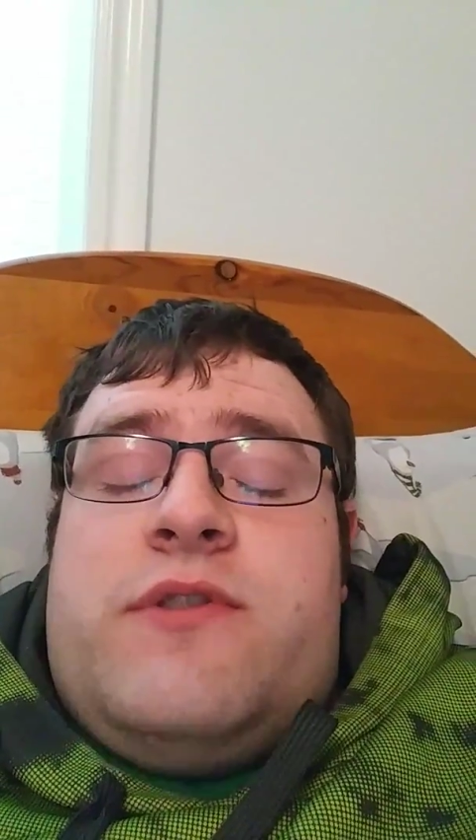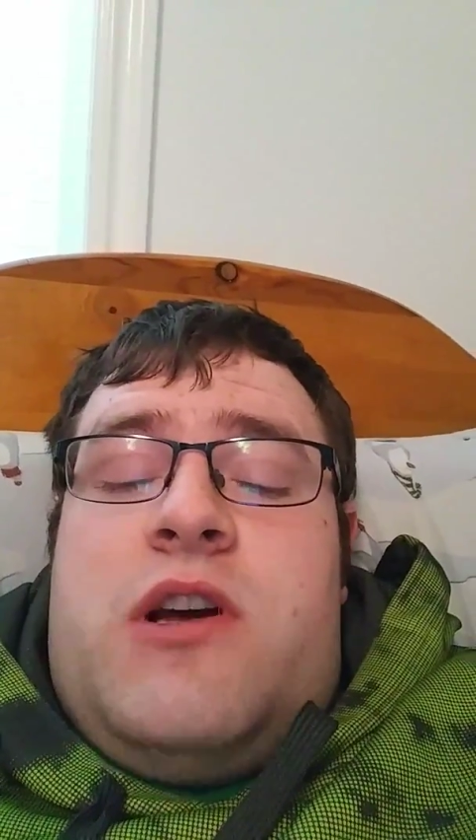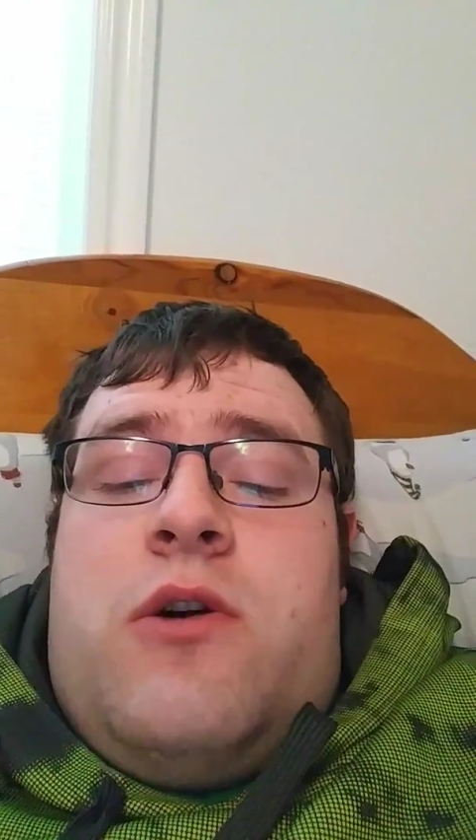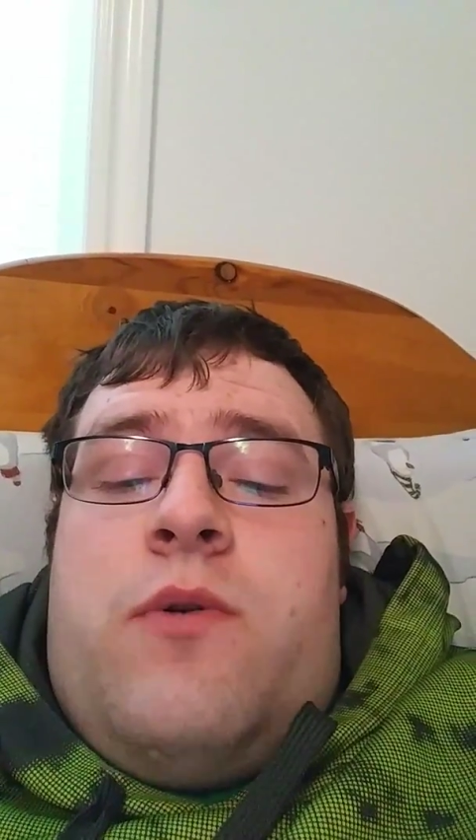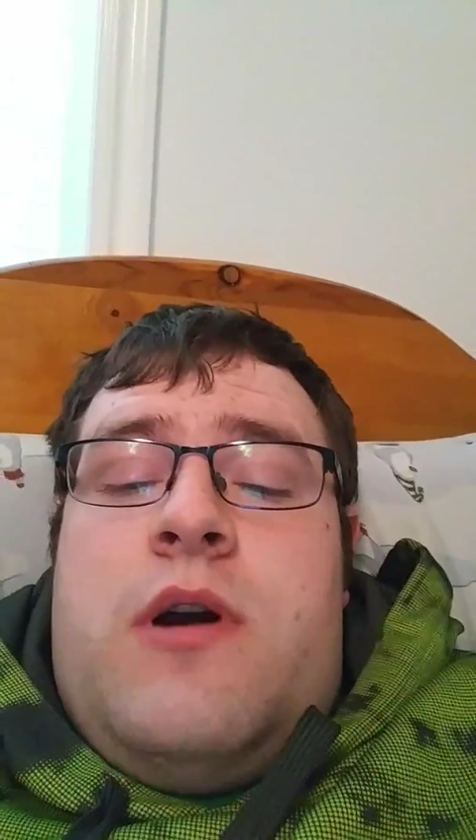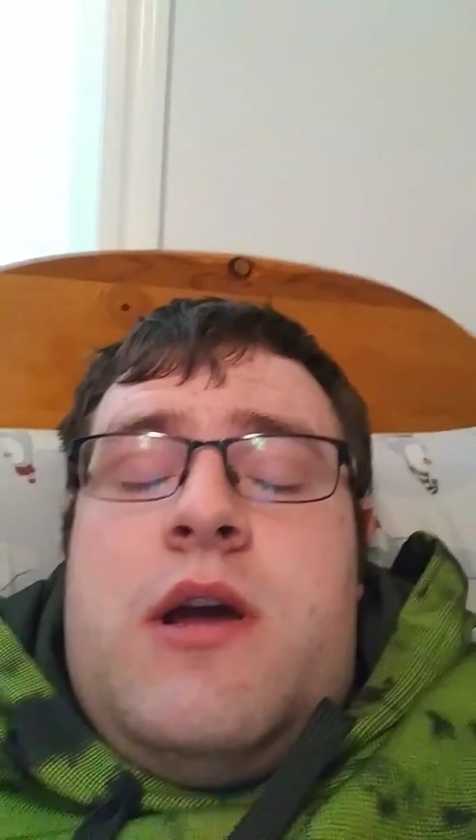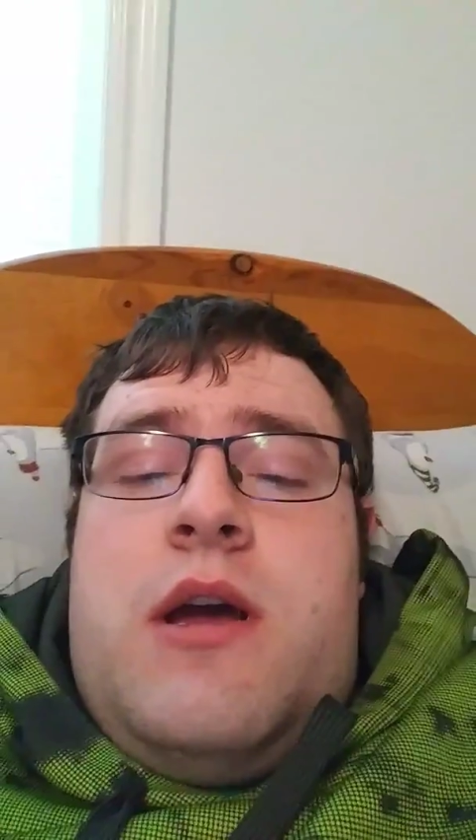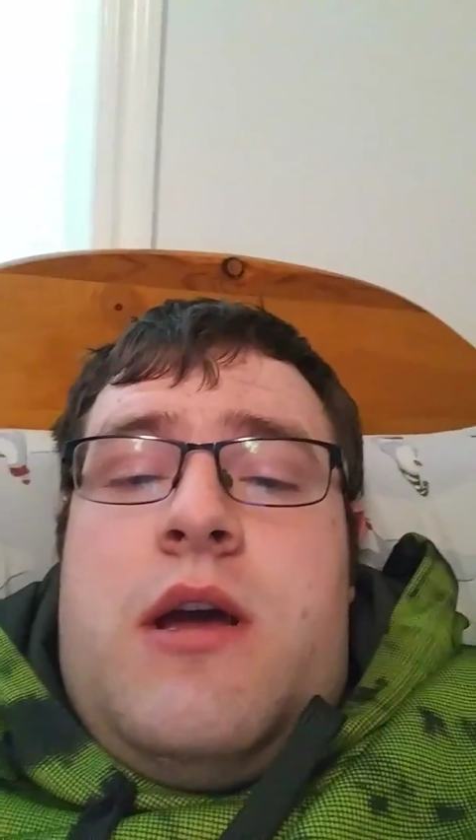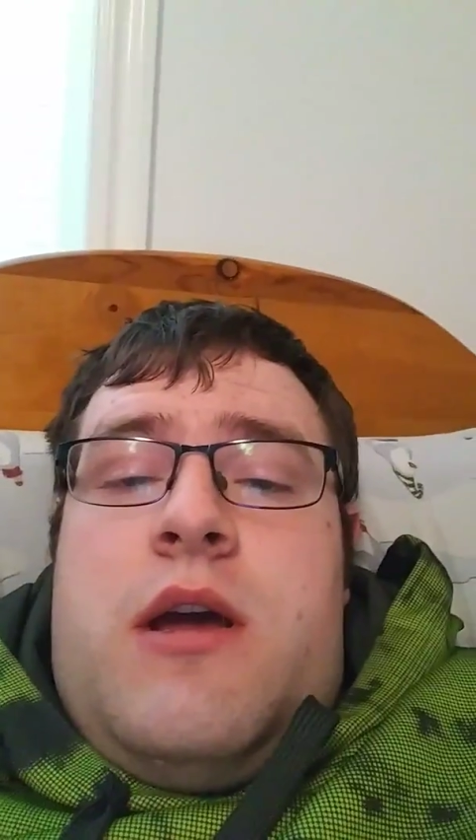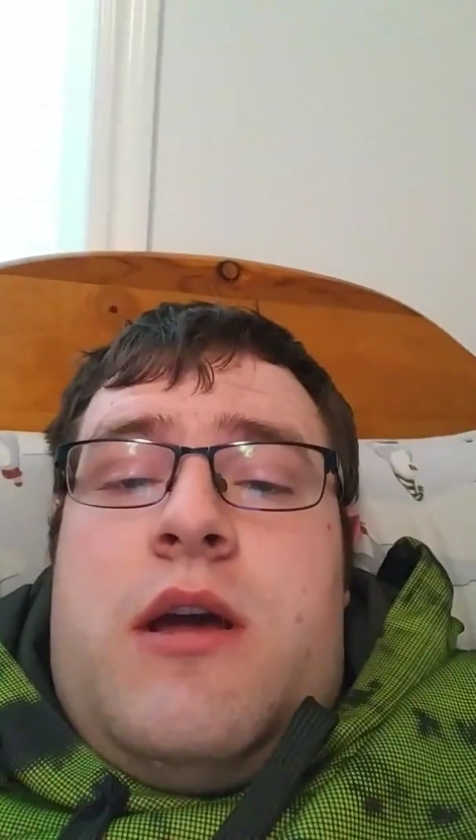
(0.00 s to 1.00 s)
So,
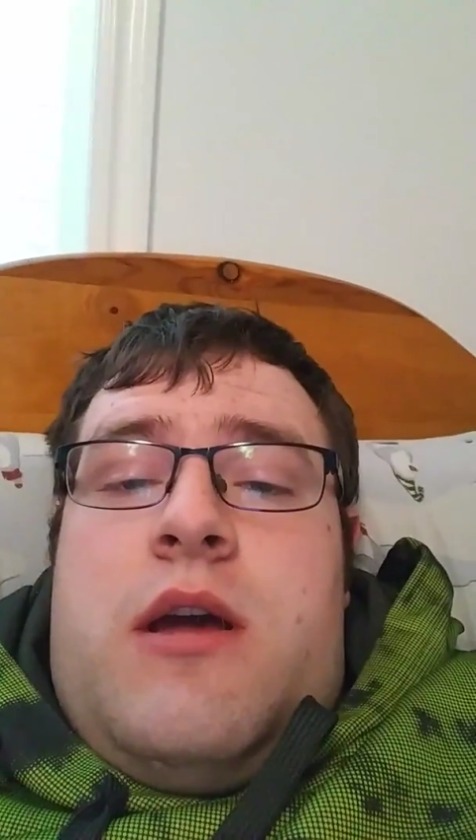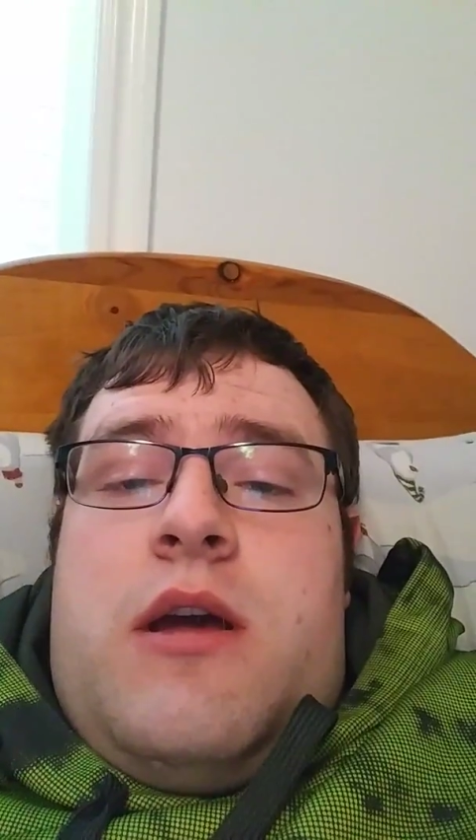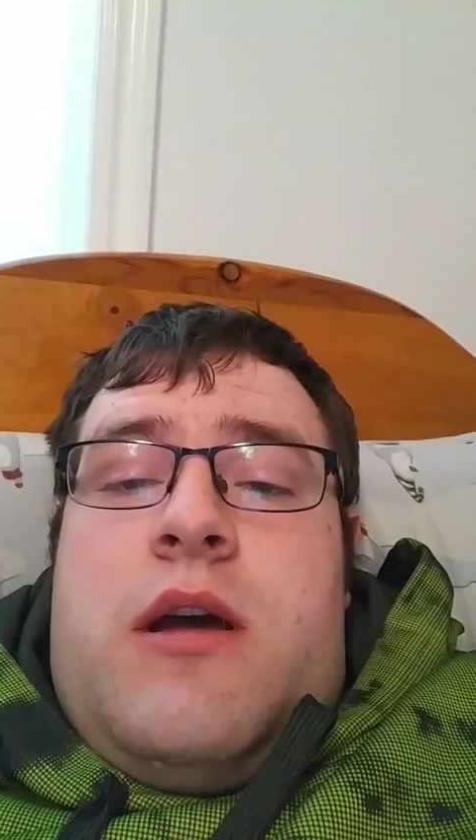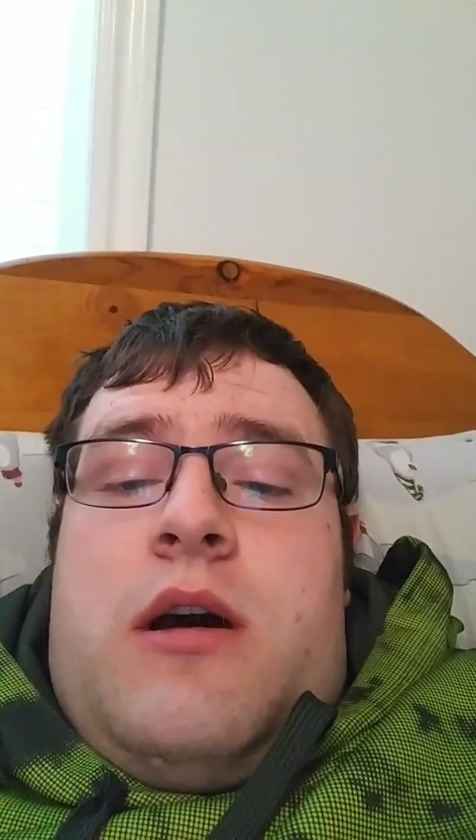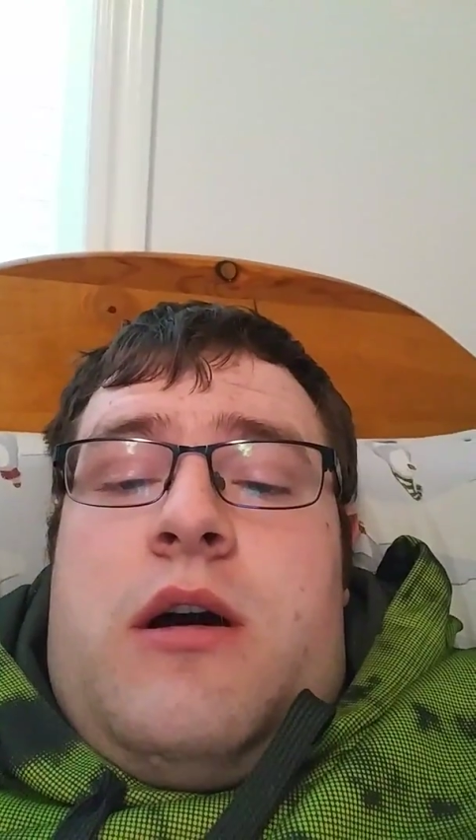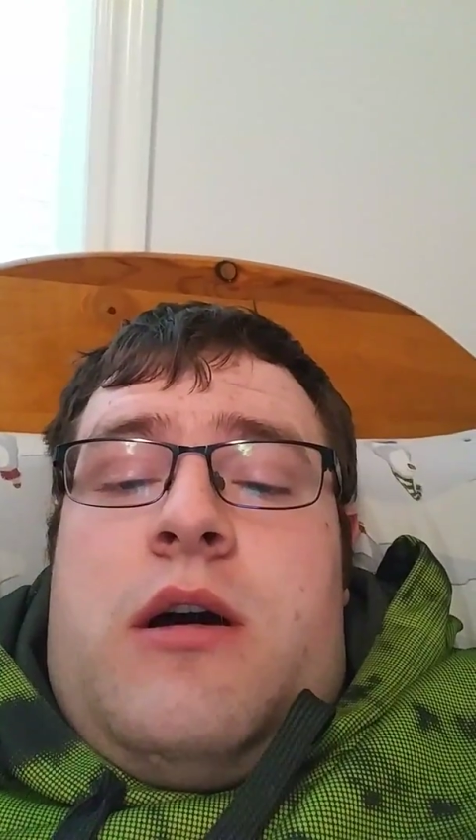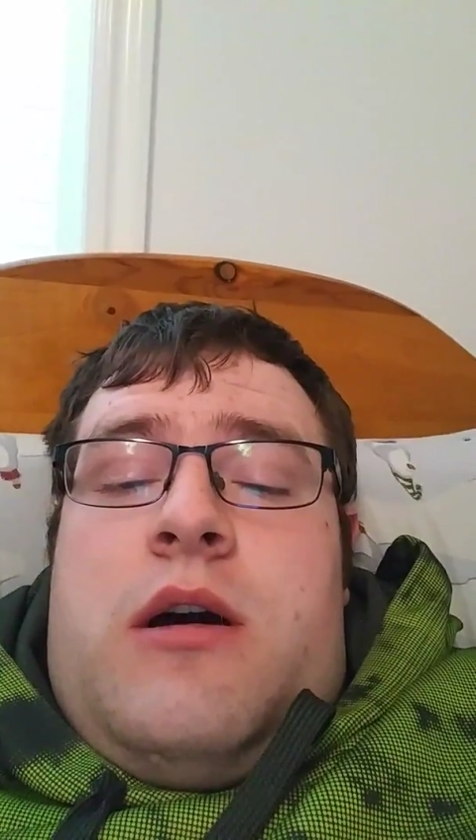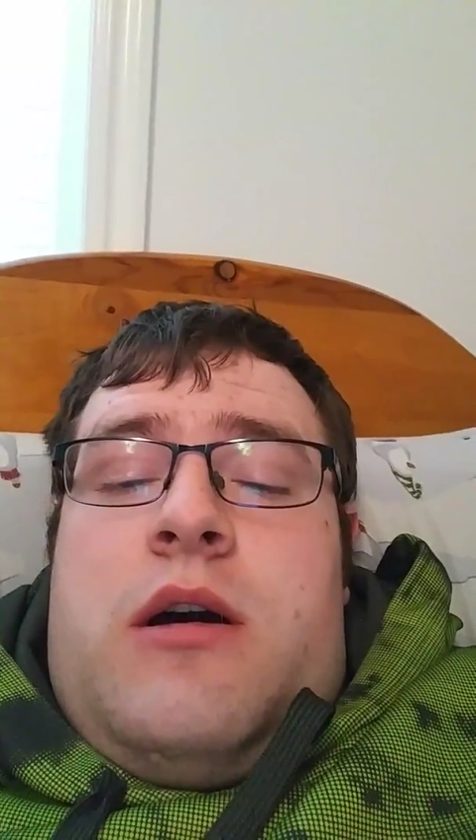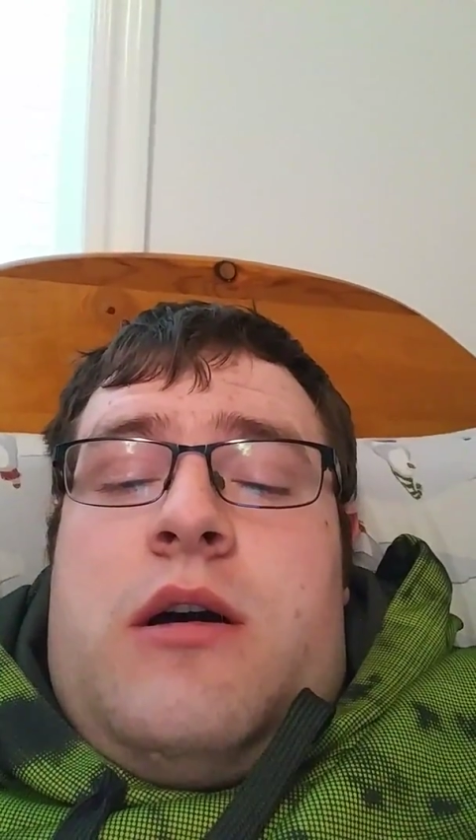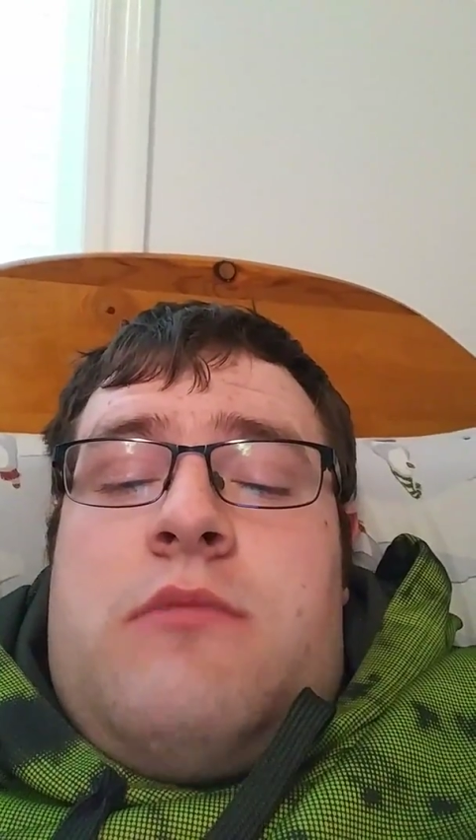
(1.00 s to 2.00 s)

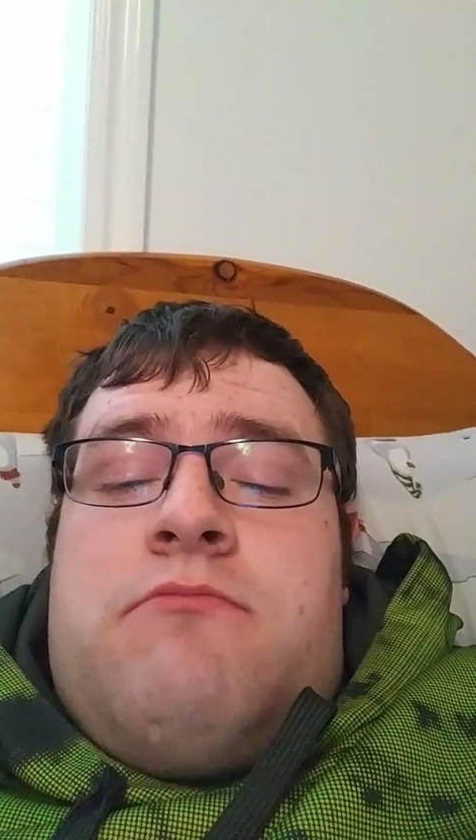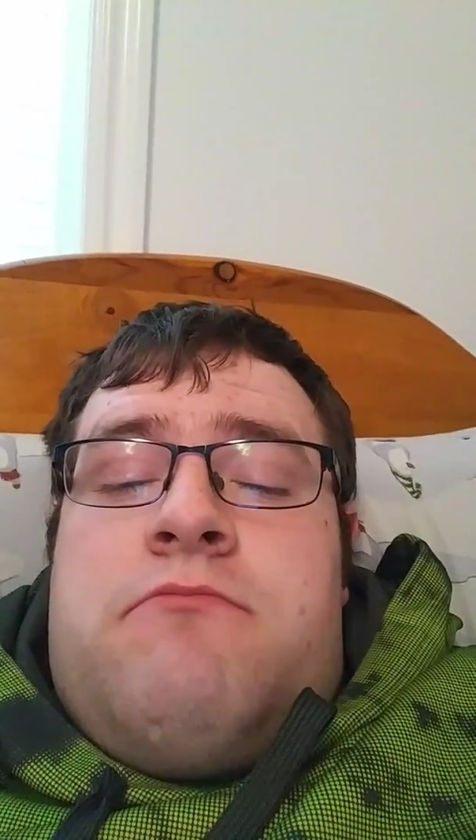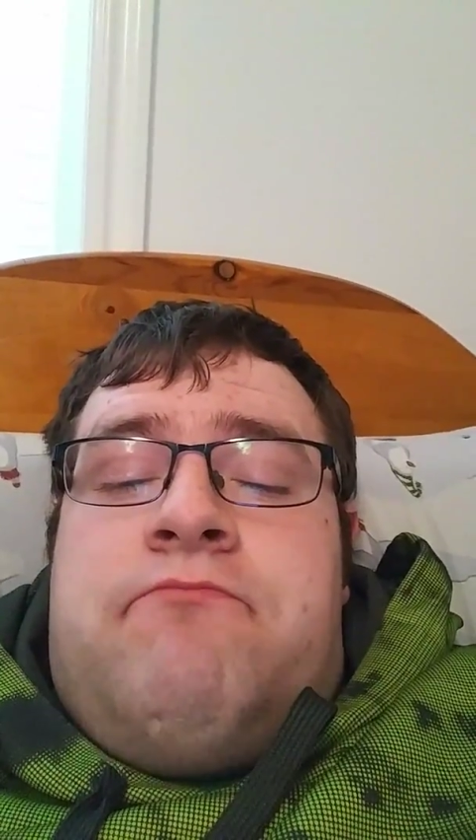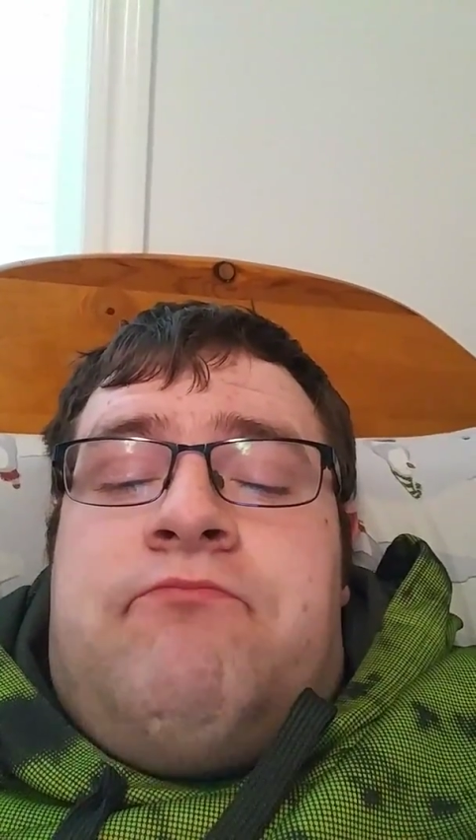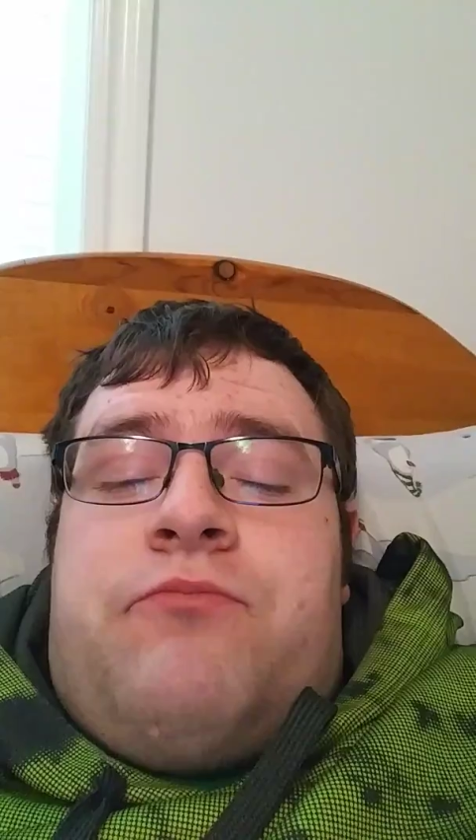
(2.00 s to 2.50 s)
um,